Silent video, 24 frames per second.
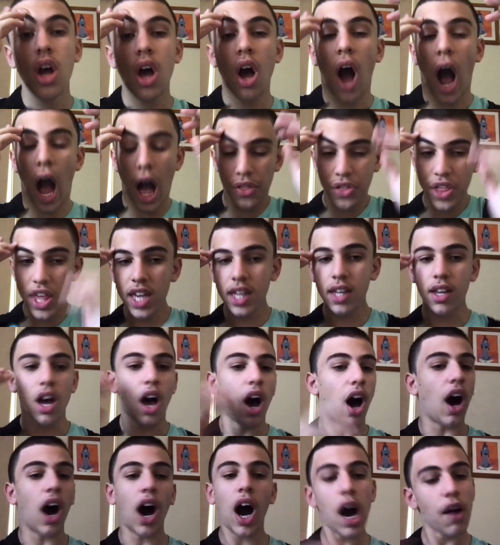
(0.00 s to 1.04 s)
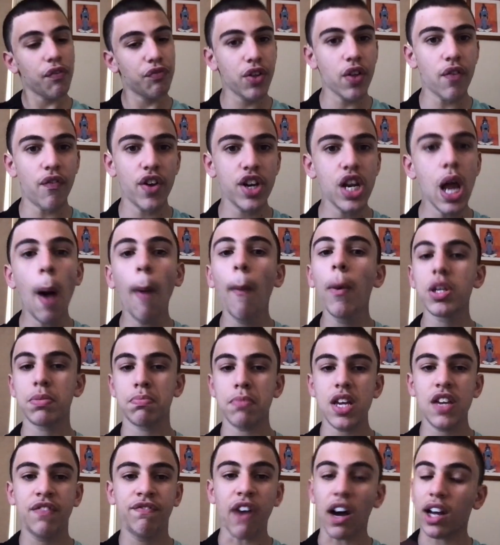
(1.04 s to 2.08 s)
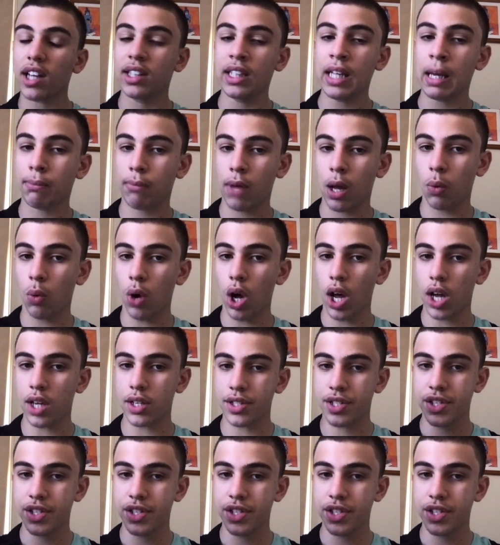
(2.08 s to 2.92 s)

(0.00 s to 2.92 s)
I think half the video was me fucking up my words.